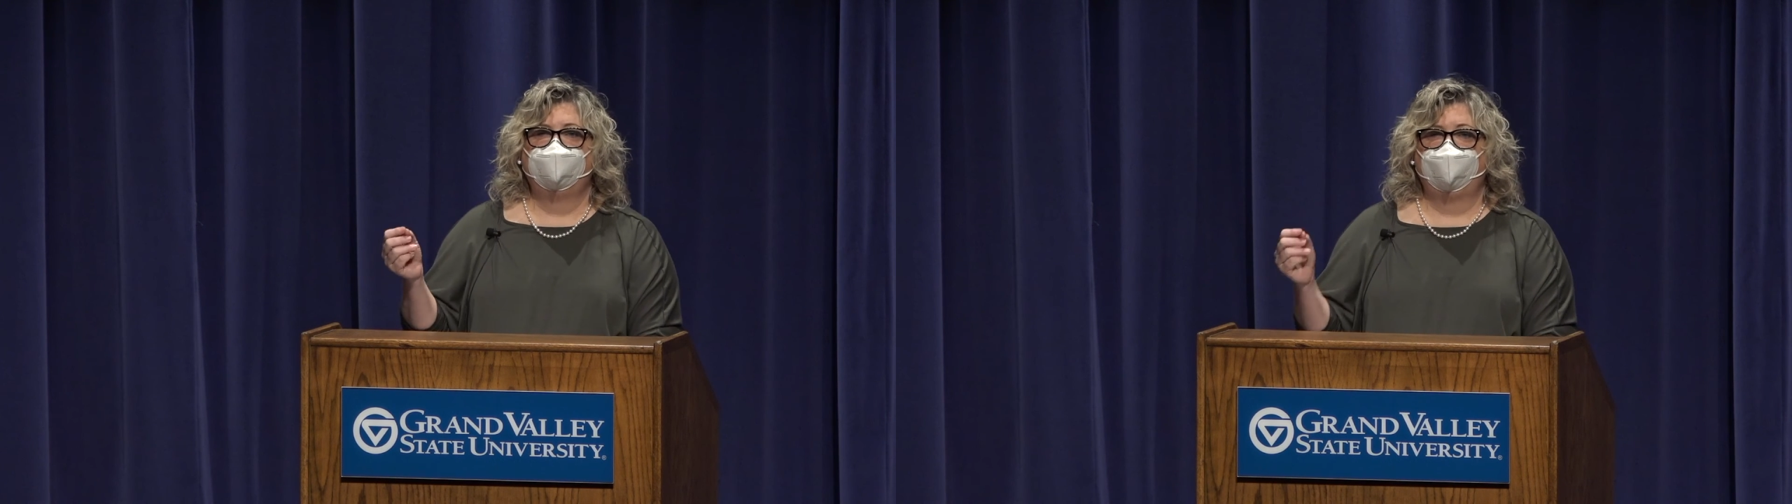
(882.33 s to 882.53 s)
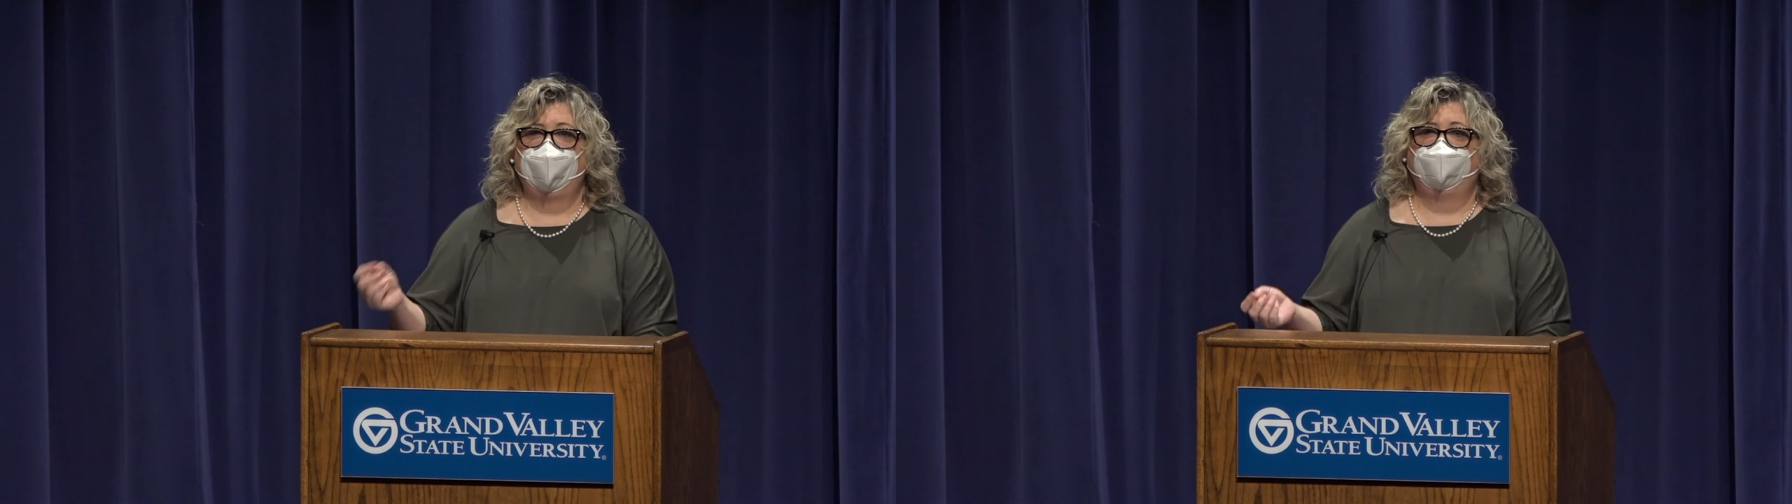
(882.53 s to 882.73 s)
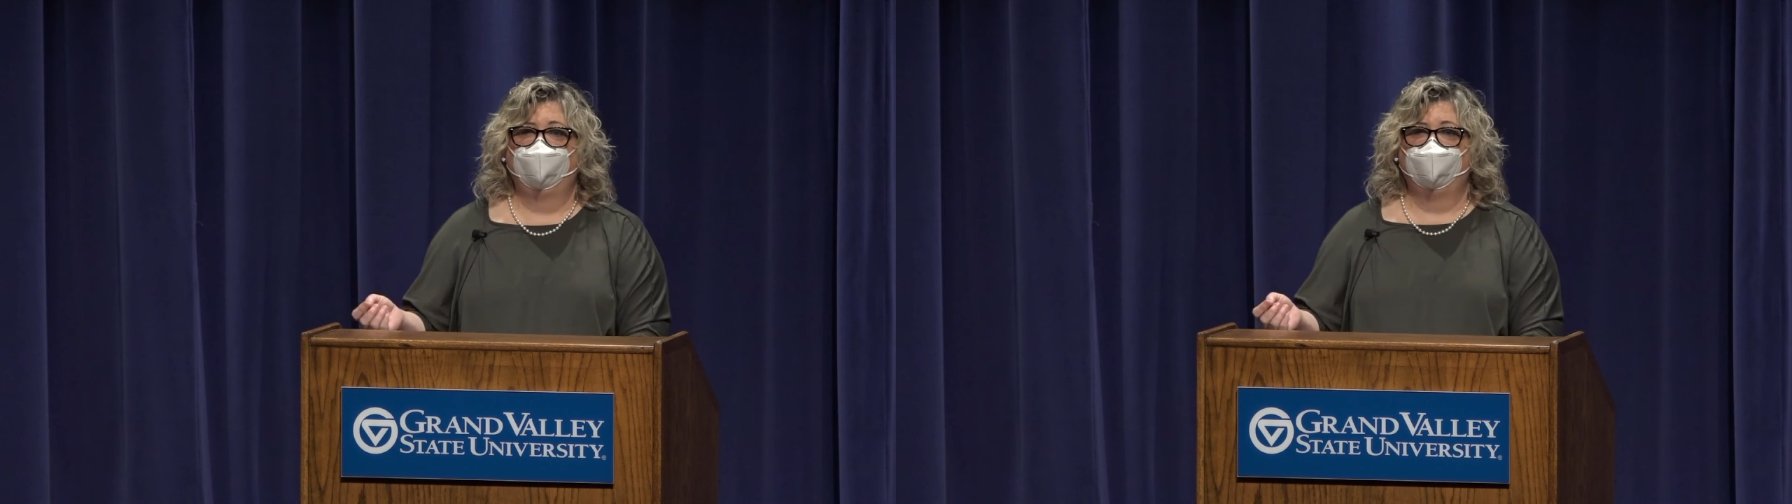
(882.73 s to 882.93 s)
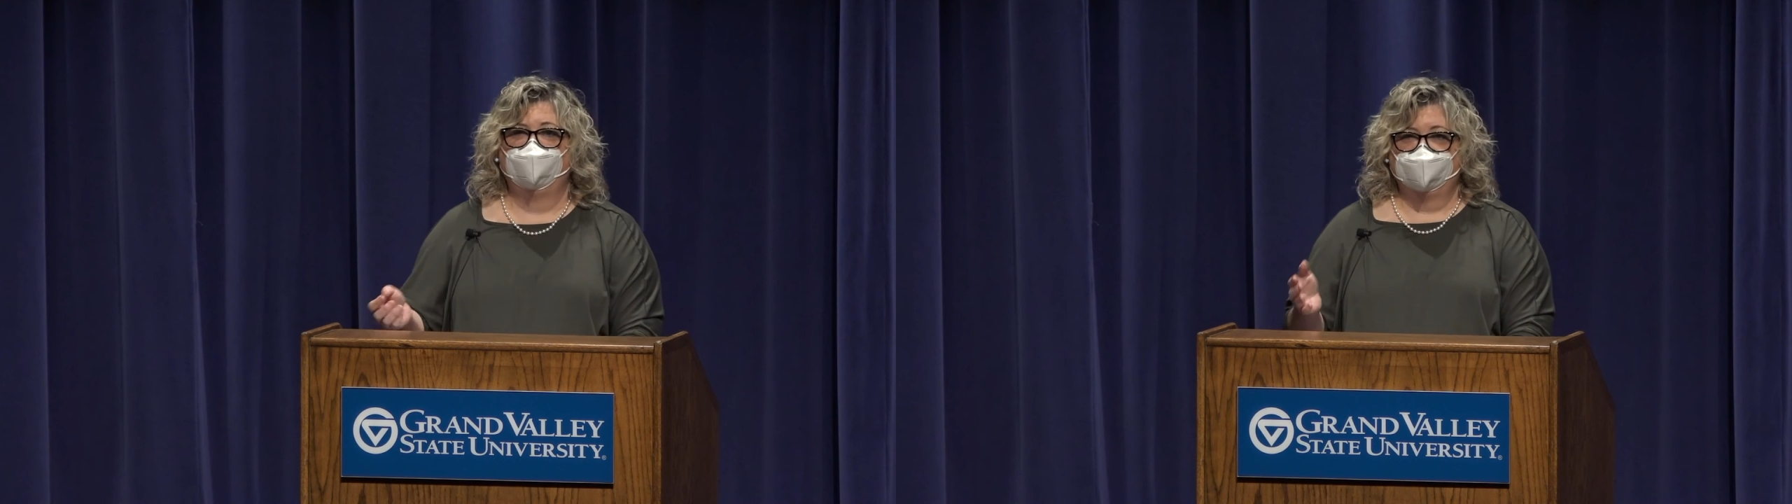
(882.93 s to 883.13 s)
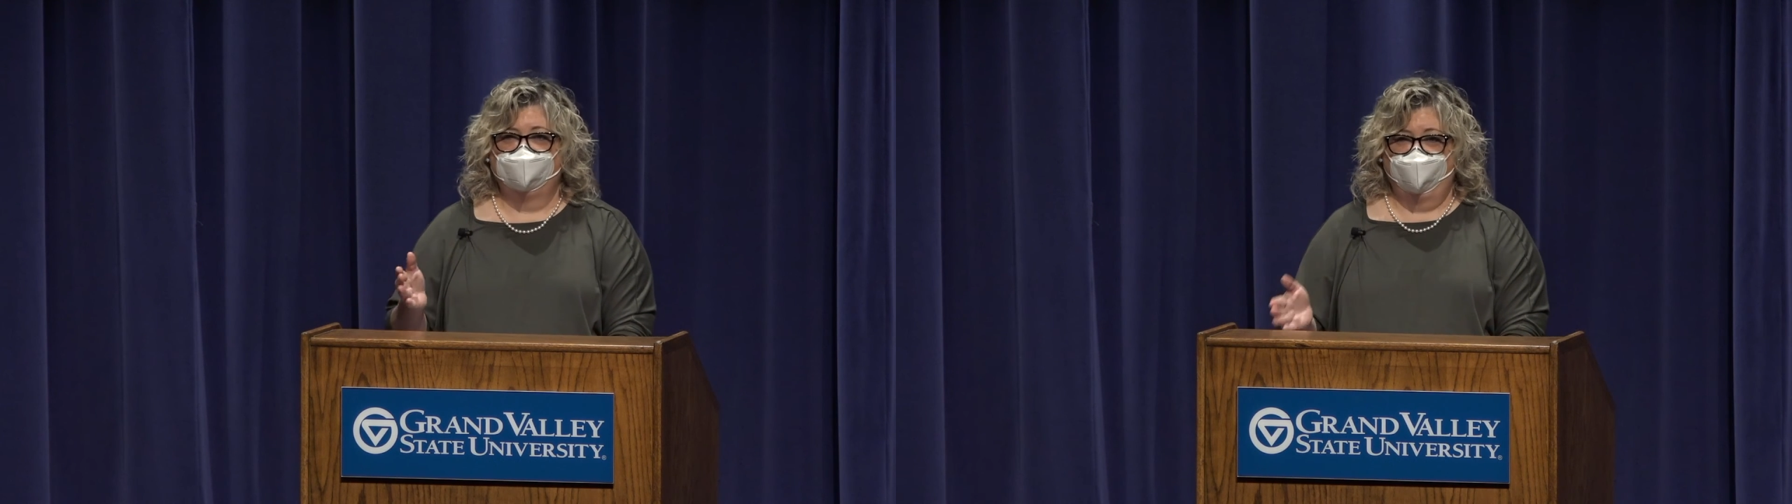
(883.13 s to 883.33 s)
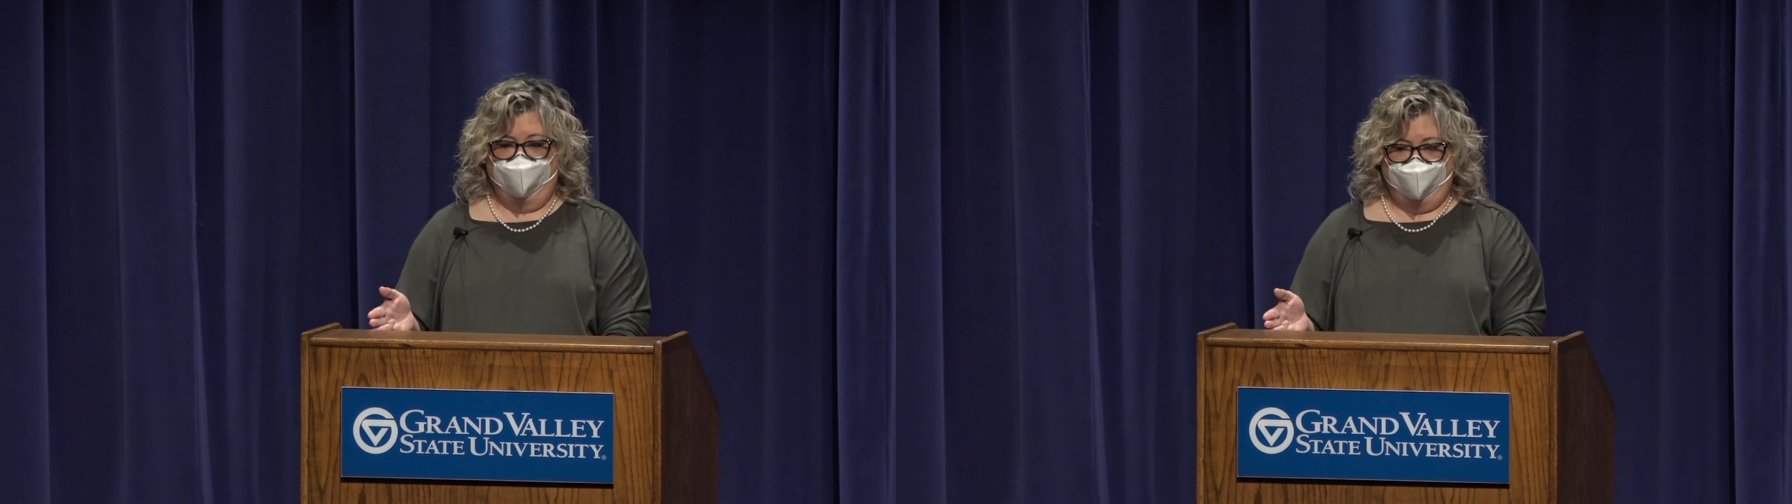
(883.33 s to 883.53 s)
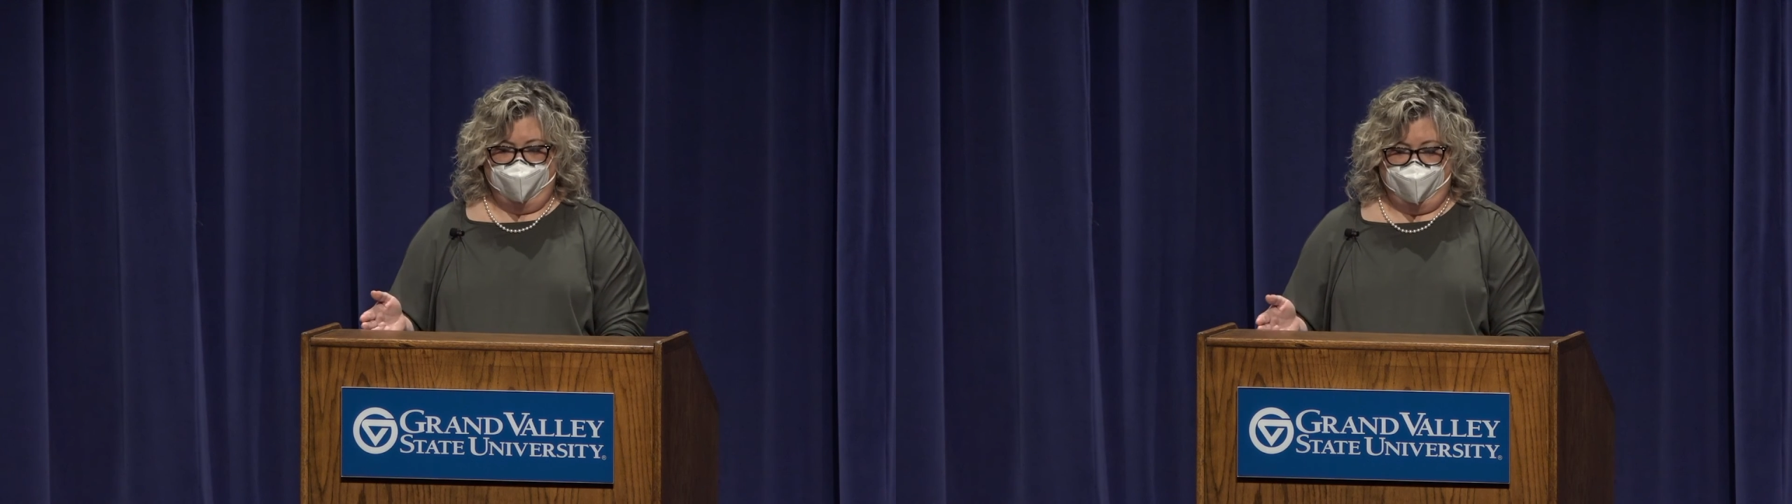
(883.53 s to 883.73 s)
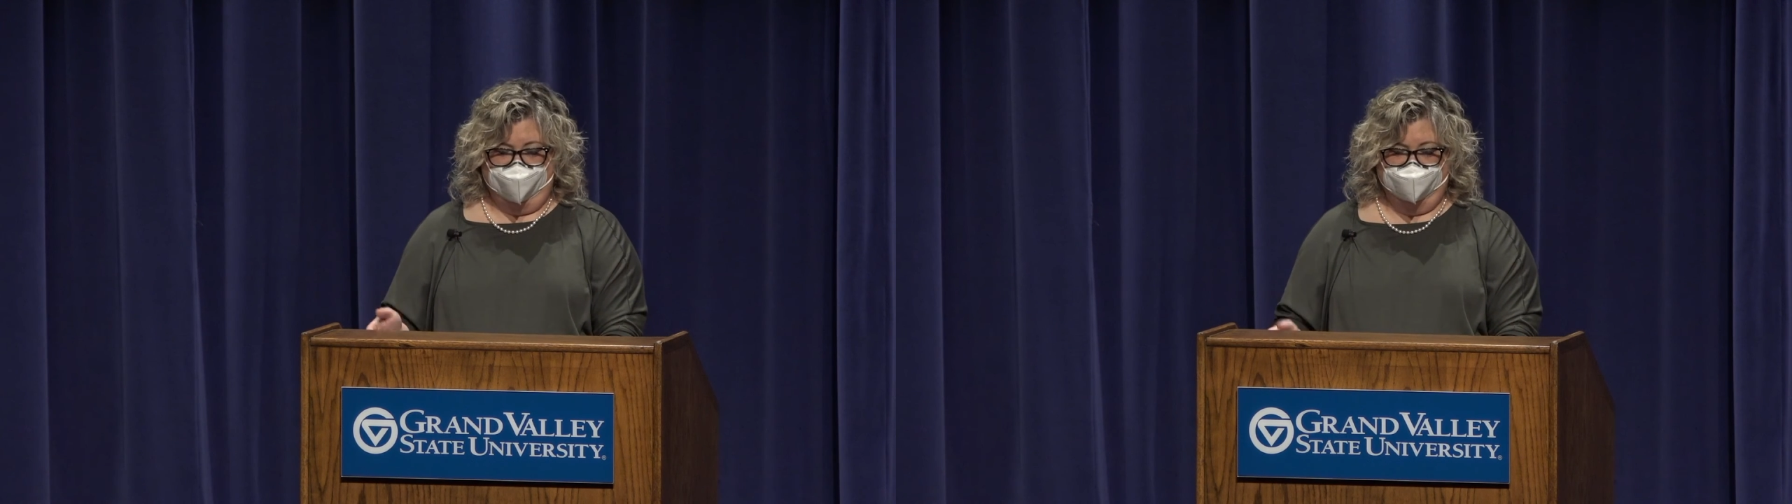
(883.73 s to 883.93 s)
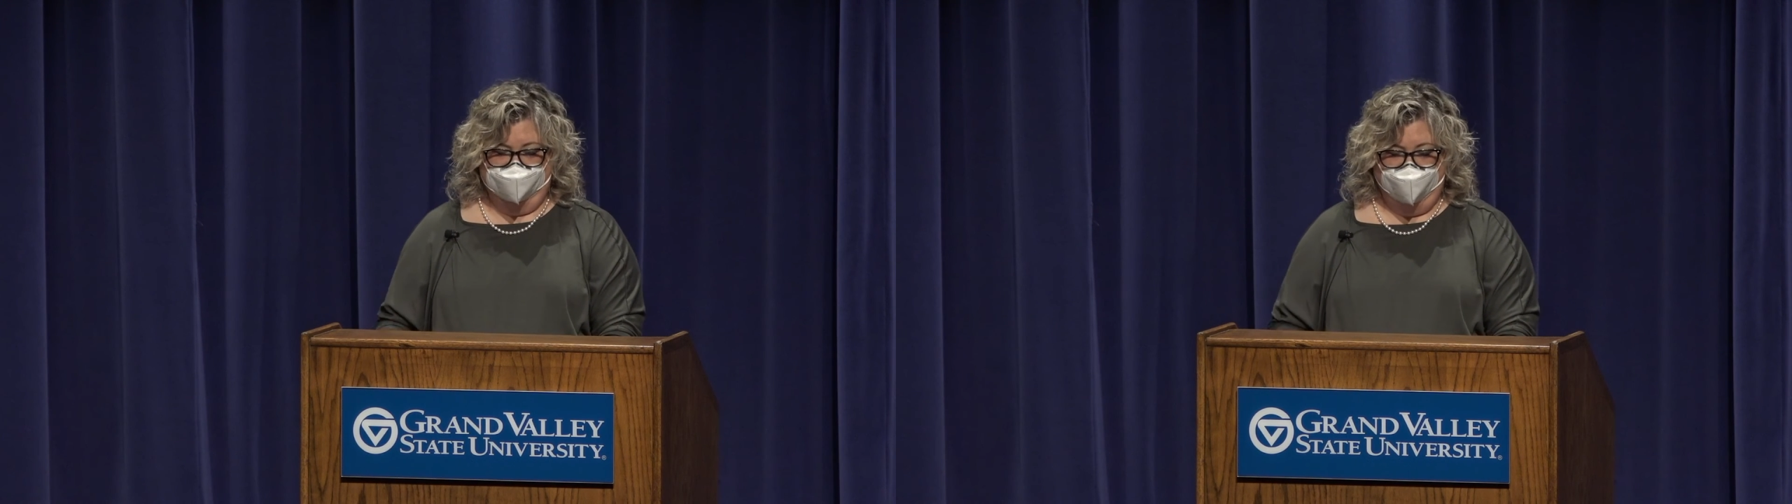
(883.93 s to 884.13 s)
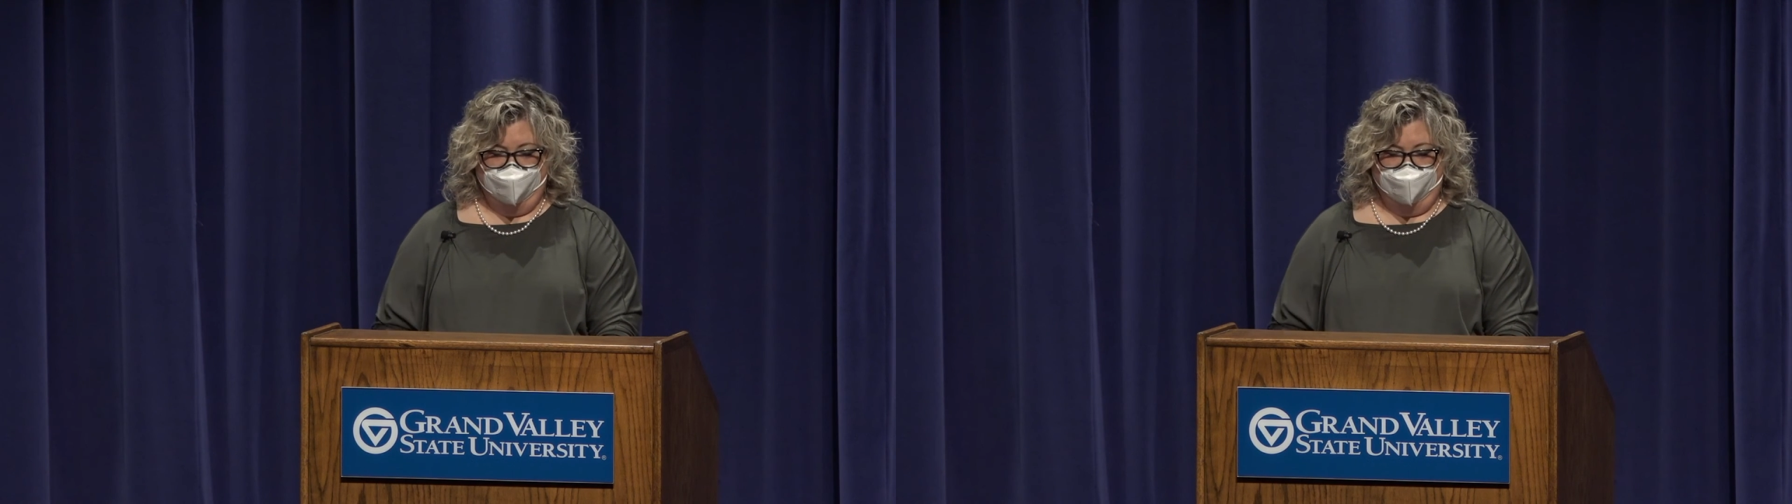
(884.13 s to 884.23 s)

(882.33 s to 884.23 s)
value as human beings,